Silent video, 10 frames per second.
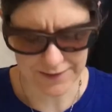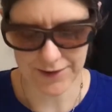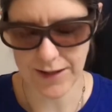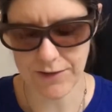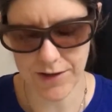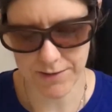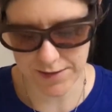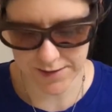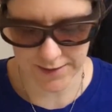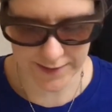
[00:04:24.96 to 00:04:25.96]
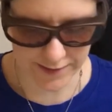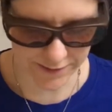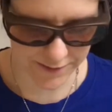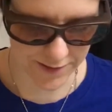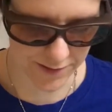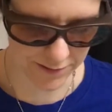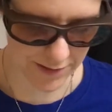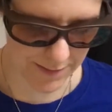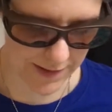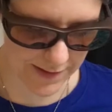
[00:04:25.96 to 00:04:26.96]
I still have all the rest of the colors to
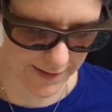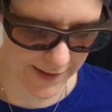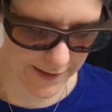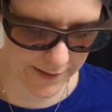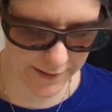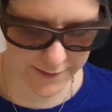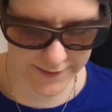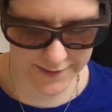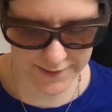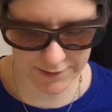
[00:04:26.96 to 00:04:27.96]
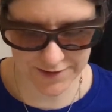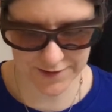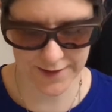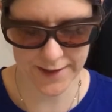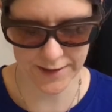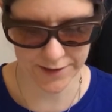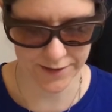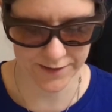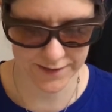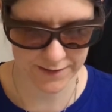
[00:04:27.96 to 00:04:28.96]
do. I mean, the rest of the
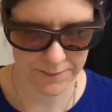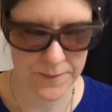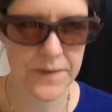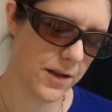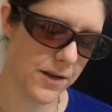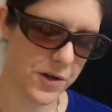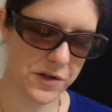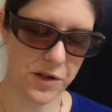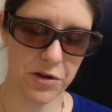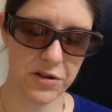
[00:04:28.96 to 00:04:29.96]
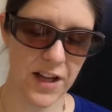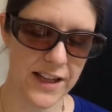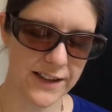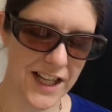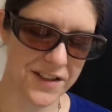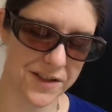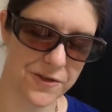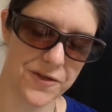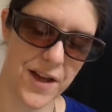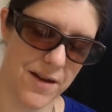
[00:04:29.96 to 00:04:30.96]
colors, there's a whole lot less
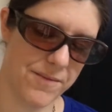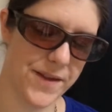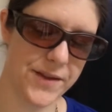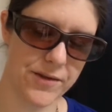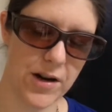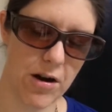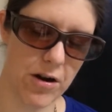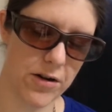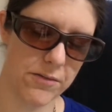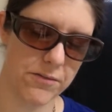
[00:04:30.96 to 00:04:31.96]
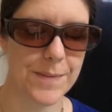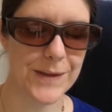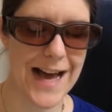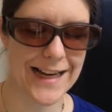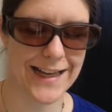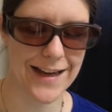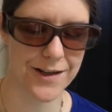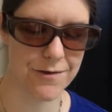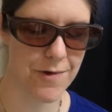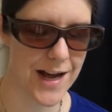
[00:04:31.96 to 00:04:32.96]
of them than there are black
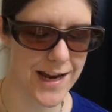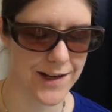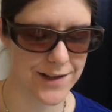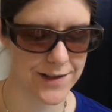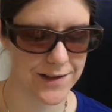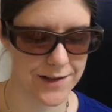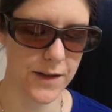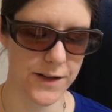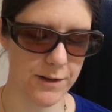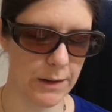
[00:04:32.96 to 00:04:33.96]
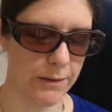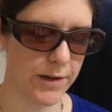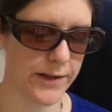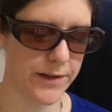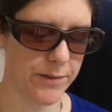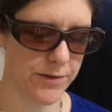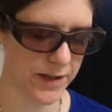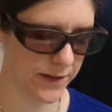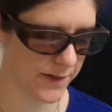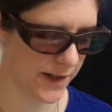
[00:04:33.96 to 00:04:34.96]
and white. And so probably what I'll end up
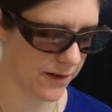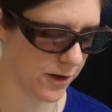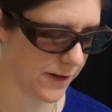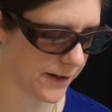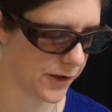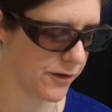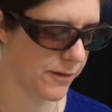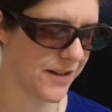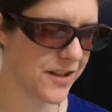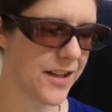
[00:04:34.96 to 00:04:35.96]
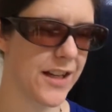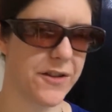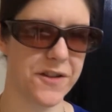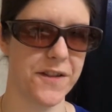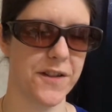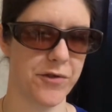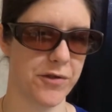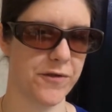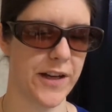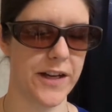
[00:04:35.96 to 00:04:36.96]
doing is, I don't know if I'll do the rest of the colors in this
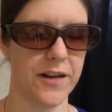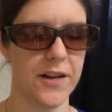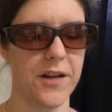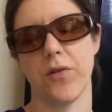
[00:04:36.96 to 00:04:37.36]
sort of like